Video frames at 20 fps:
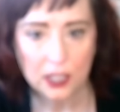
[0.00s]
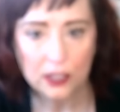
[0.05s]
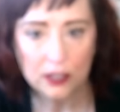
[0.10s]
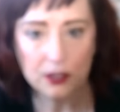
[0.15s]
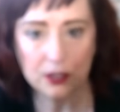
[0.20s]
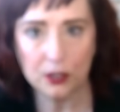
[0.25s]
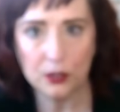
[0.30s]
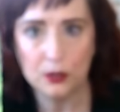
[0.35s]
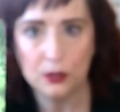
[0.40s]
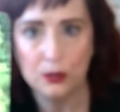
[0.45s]

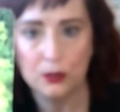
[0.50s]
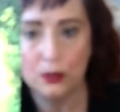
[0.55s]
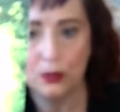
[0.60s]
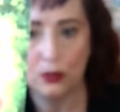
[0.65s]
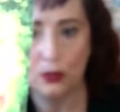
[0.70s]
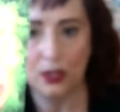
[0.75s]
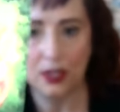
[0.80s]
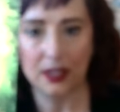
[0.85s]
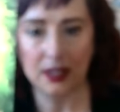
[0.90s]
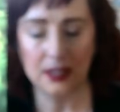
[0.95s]
to
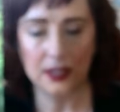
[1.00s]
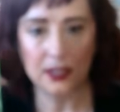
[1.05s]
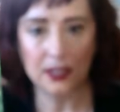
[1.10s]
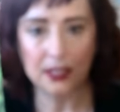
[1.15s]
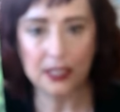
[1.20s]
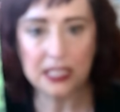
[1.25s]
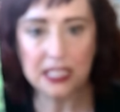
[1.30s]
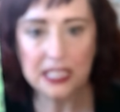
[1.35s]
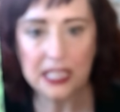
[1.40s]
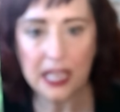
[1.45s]

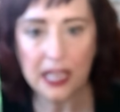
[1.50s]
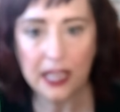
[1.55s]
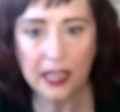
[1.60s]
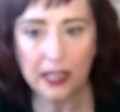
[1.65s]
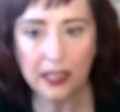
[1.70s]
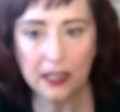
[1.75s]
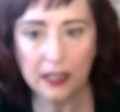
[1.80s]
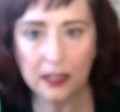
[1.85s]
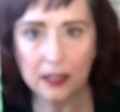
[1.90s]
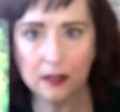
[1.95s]
say,